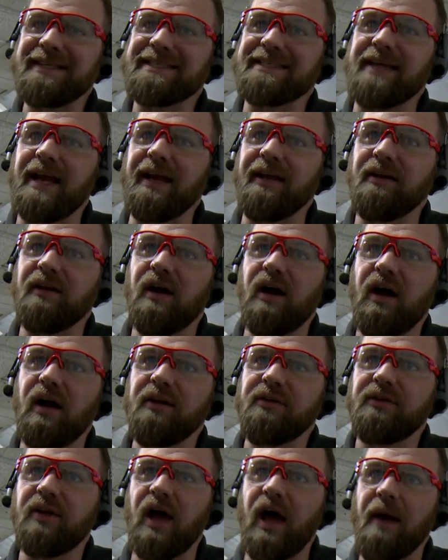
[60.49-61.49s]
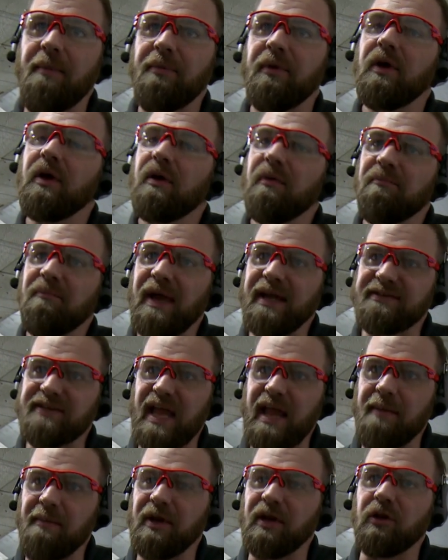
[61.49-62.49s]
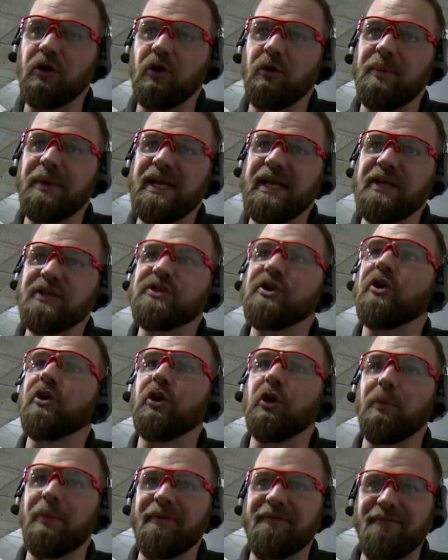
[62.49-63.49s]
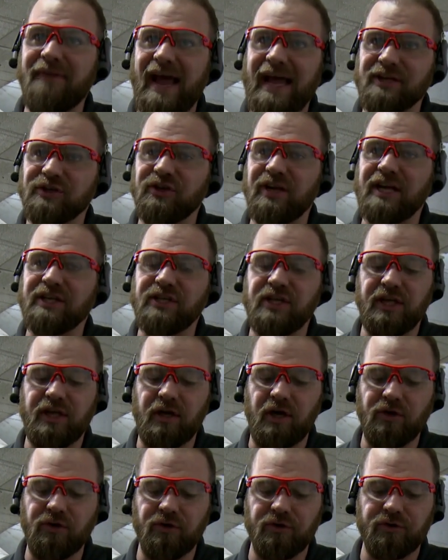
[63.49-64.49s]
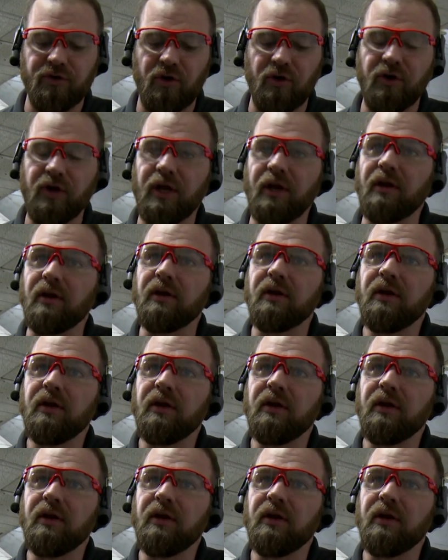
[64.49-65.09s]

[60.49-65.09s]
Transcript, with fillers: sight on top, makes aiming a little bit easier, a little bit faster to actually get on your target.